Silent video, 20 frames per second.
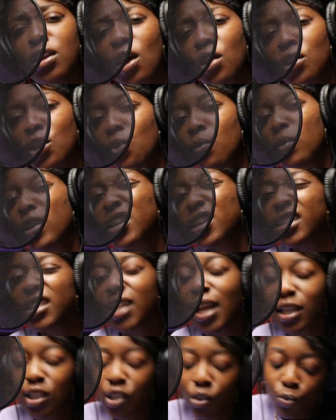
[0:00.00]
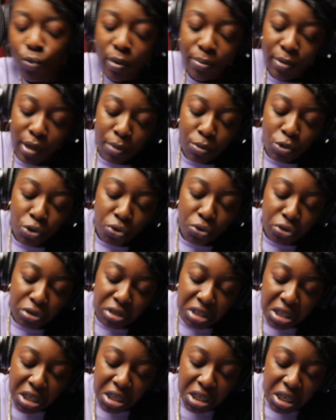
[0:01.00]
Y'all know what it's like to whip them
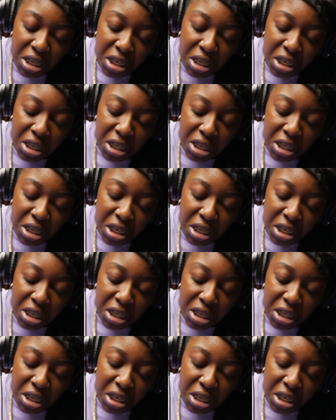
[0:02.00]
noodles in the